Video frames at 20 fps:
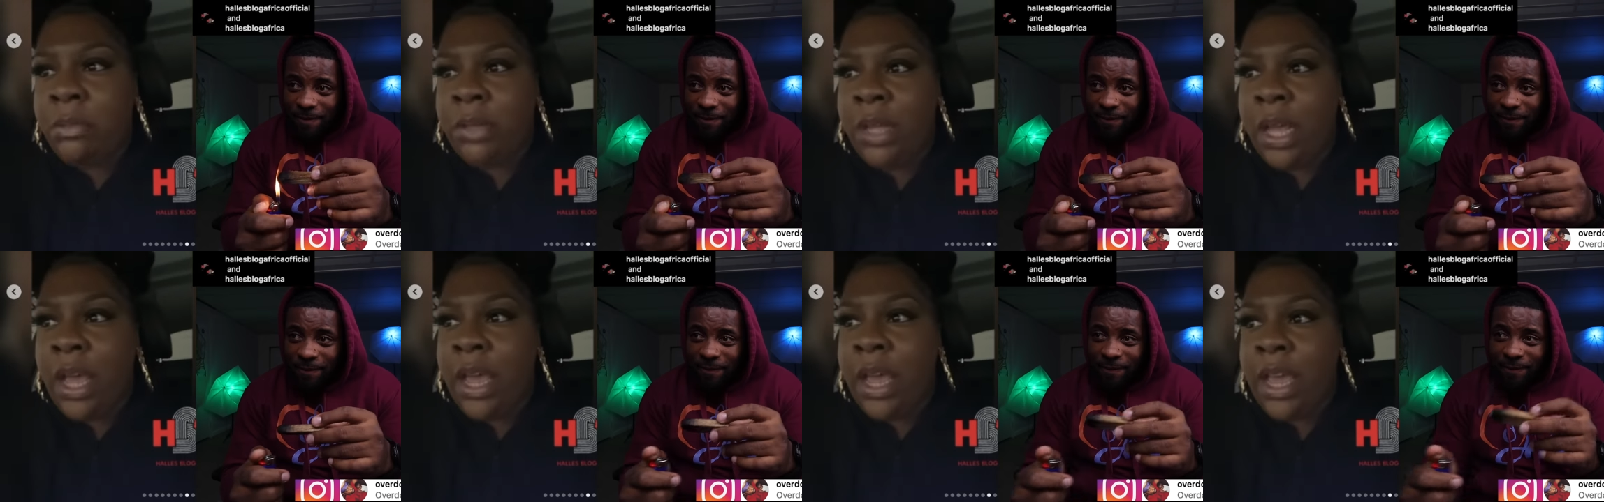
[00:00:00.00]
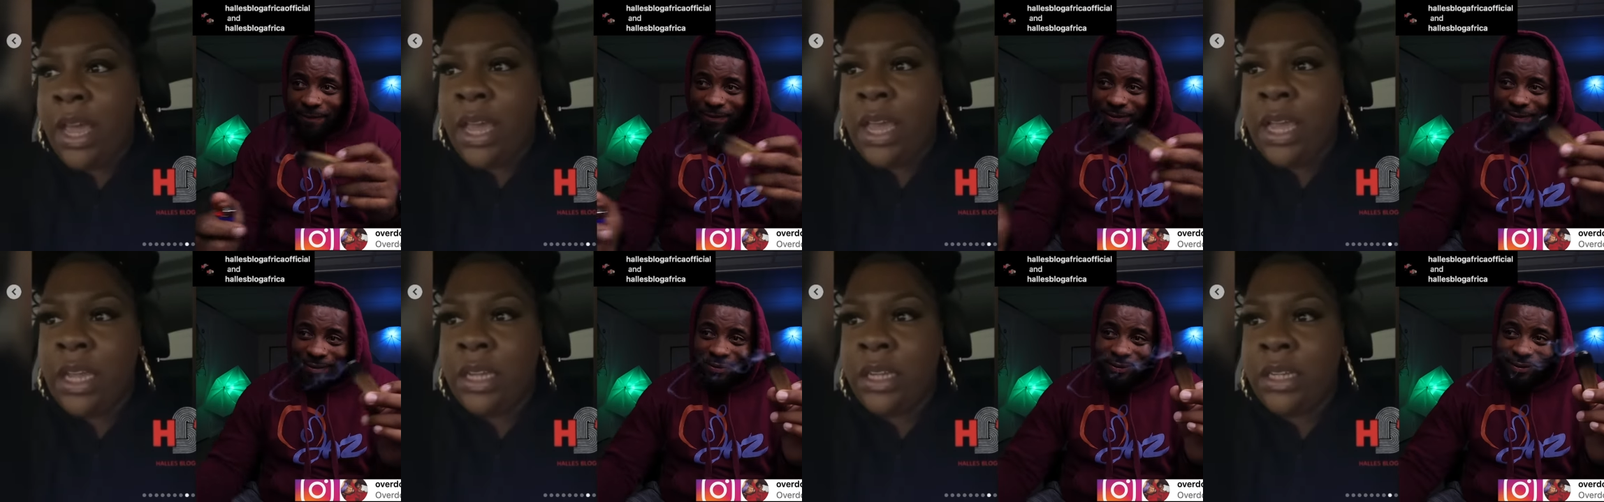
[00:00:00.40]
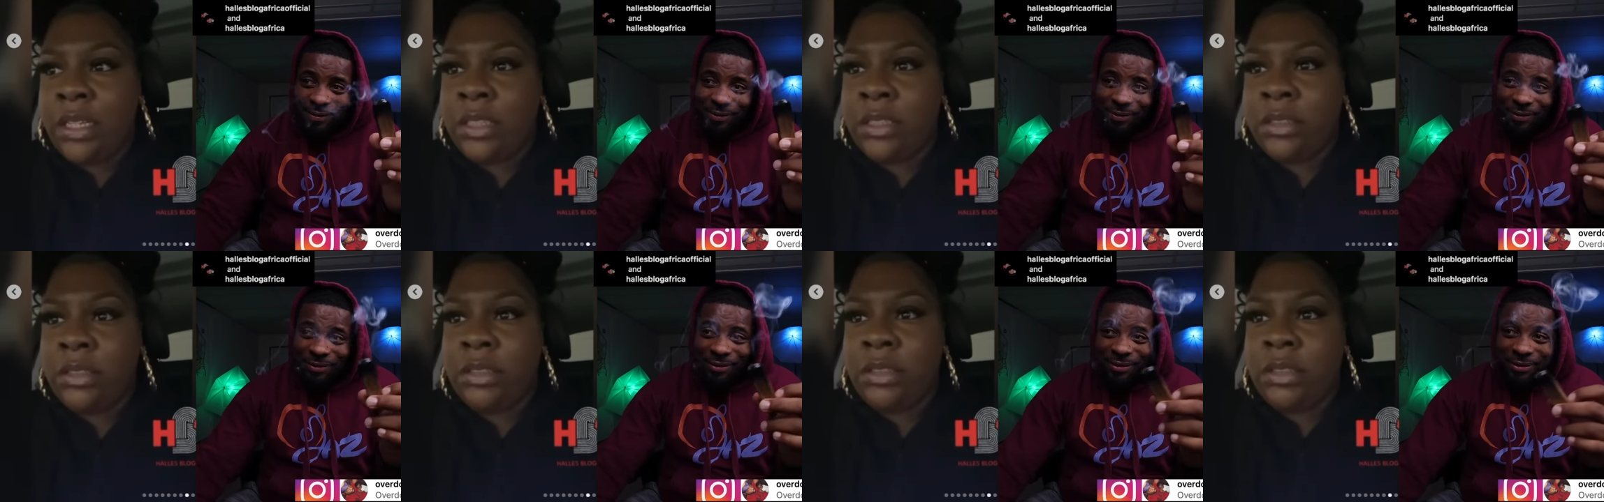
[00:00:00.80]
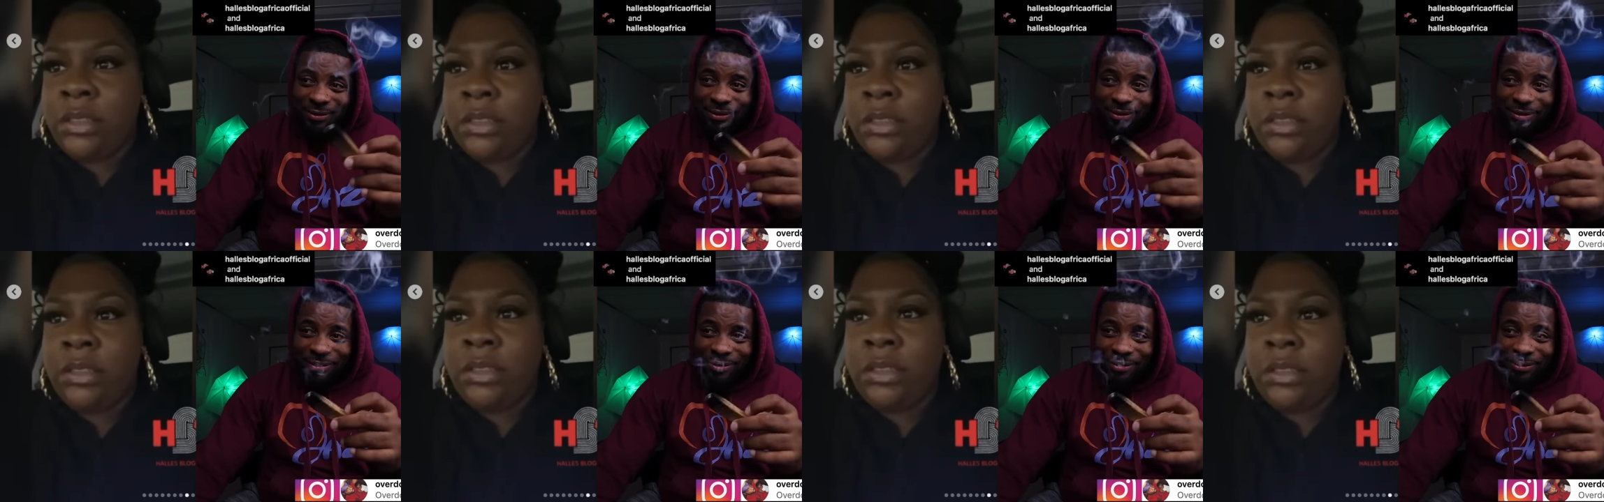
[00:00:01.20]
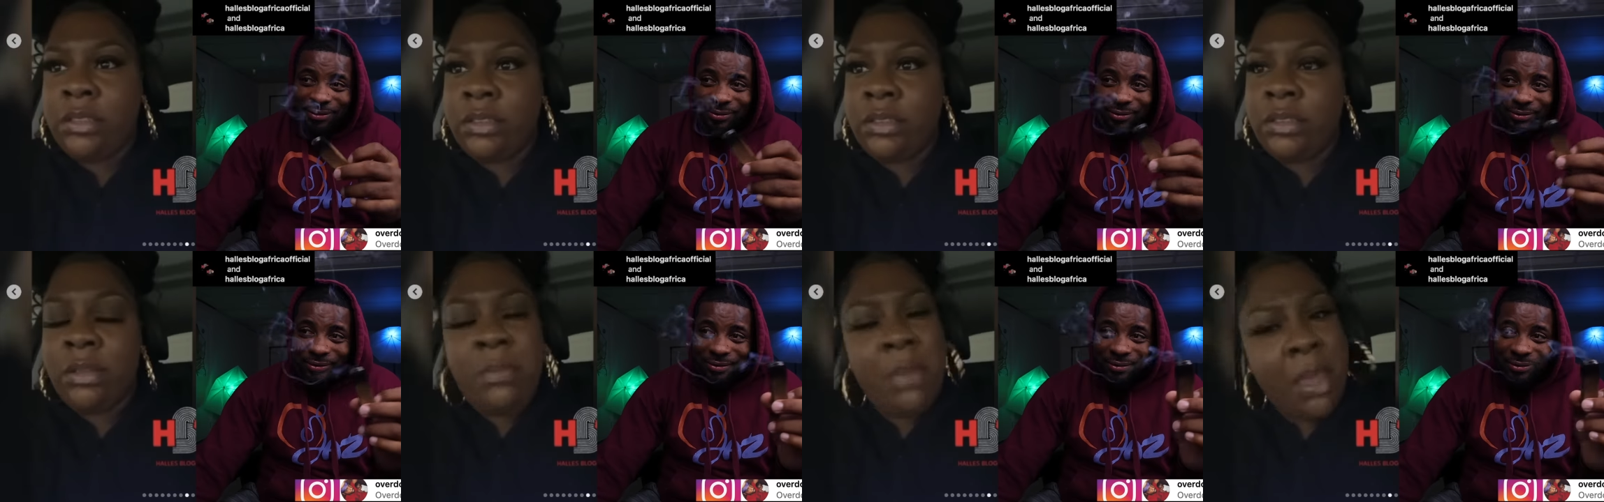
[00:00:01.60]
Speaker 1: like,
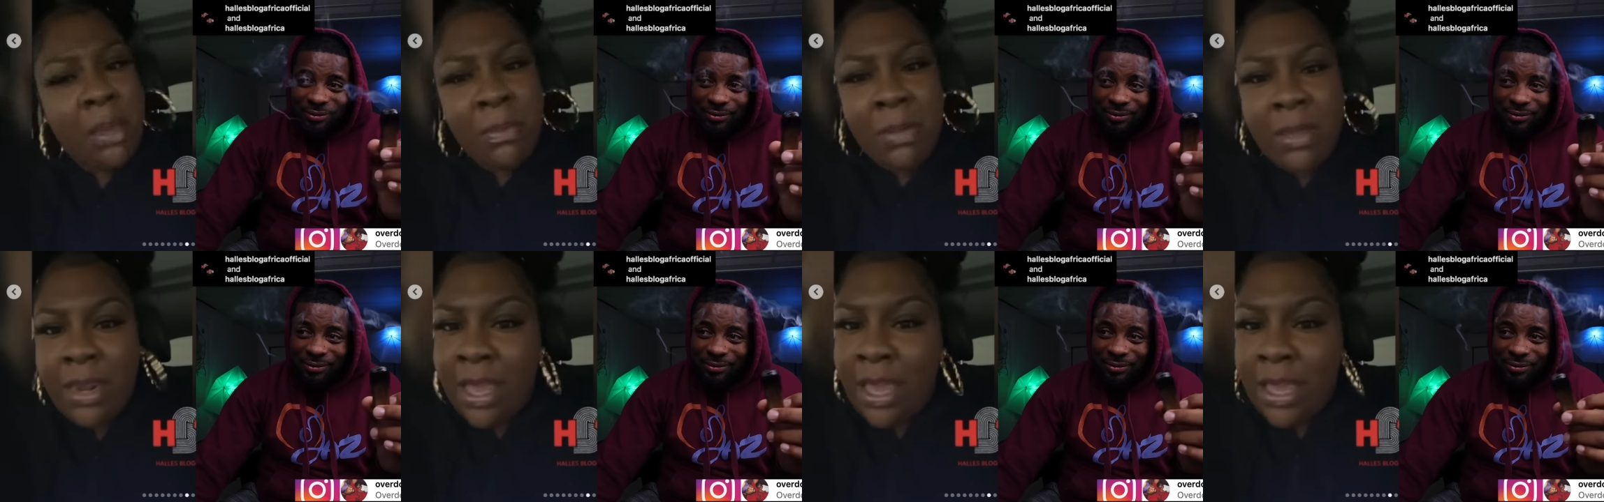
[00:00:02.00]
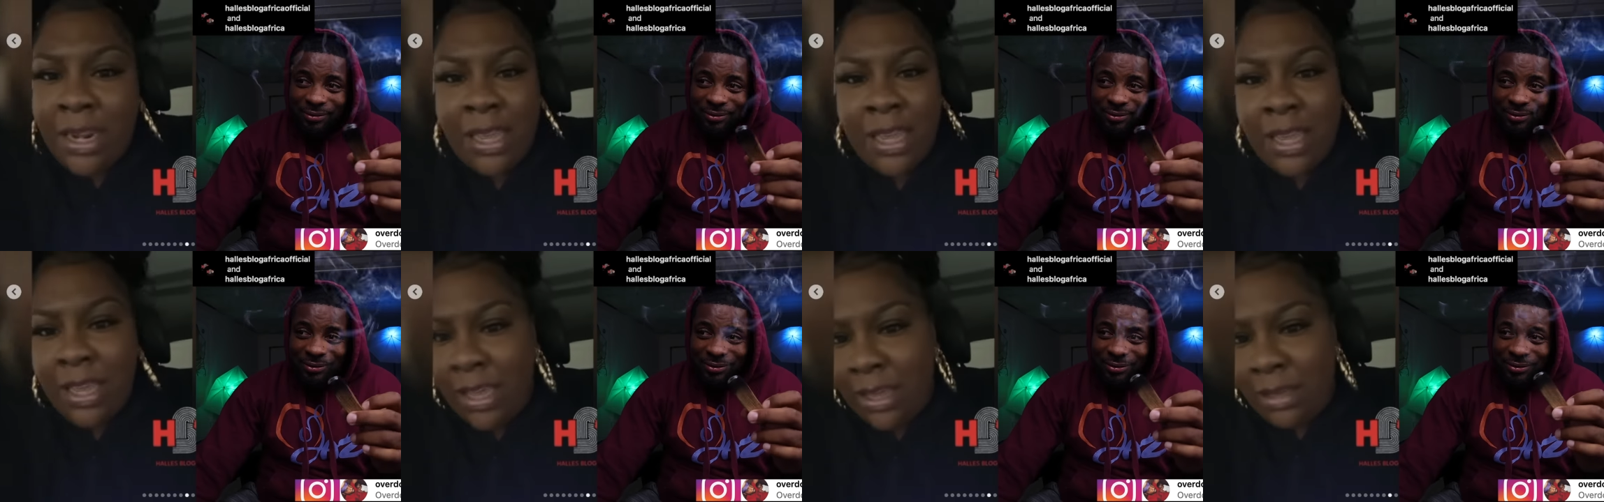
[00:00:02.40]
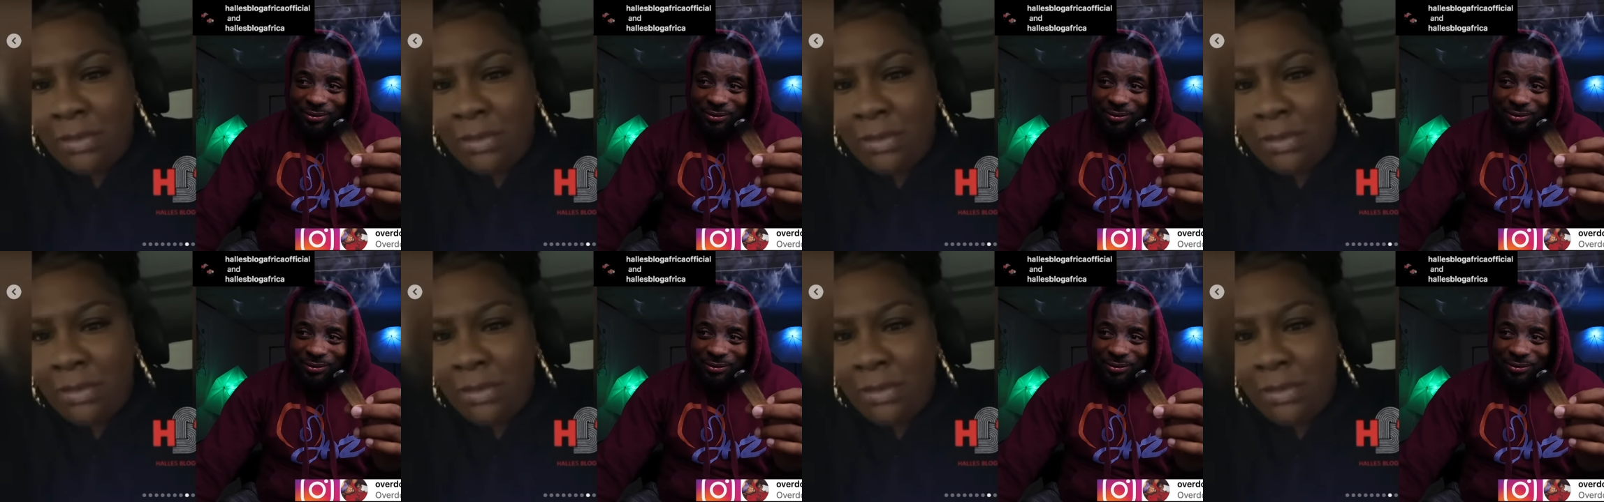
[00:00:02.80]
maybe that ain't him.